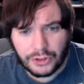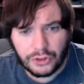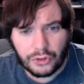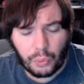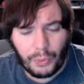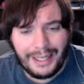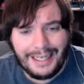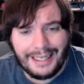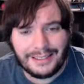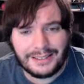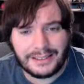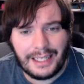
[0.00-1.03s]
Three
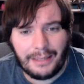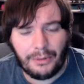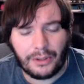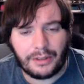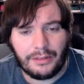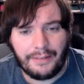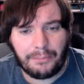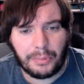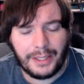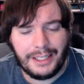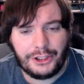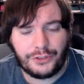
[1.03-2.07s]
Unstable
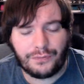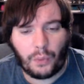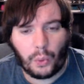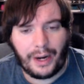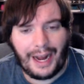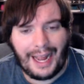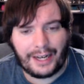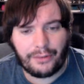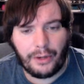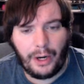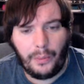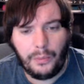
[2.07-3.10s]
Glyphbridge for
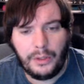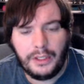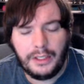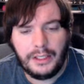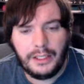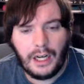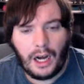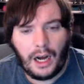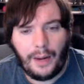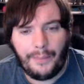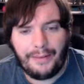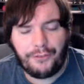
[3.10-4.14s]
aggro.
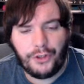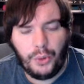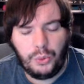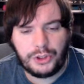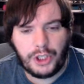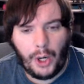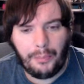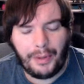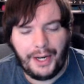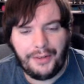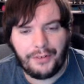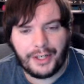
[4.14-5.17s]
Uh, we have two Stone
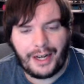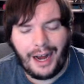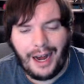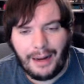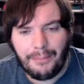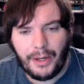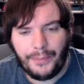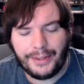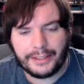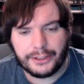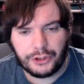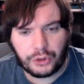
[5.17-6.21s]
Brains for combo and
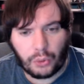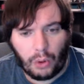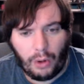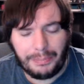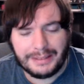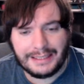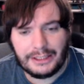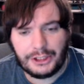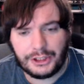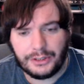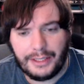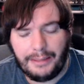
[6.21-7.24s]
control
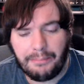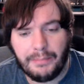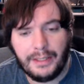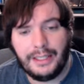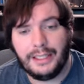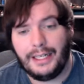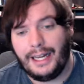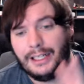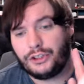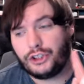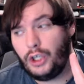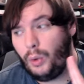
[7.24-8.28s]
potentially.
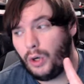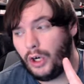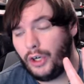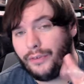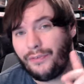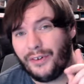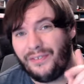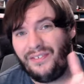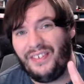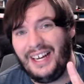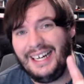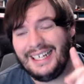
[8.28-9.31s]
It two hers for
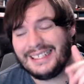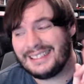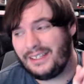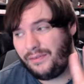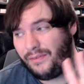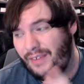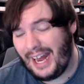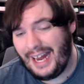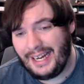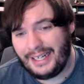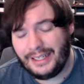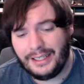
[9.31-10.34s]
Phoenix and
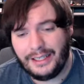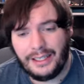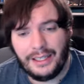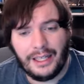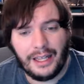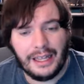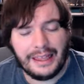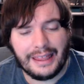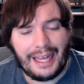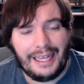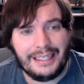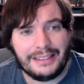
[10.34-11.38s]
Fang.
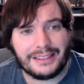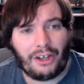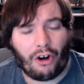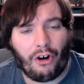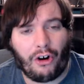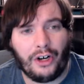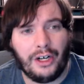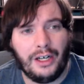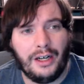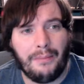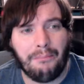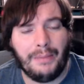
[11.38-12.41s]
That is our
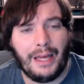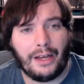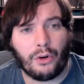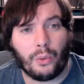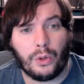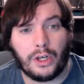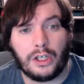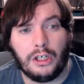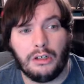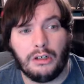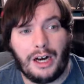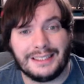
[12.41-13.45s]
Metalwork
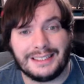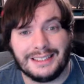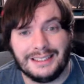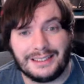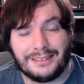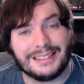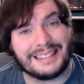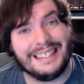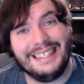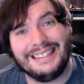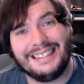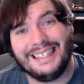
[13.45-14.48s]
Colossus. Let's
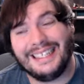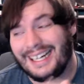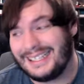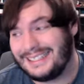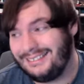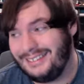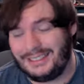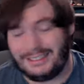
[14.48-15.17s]
get to the next list.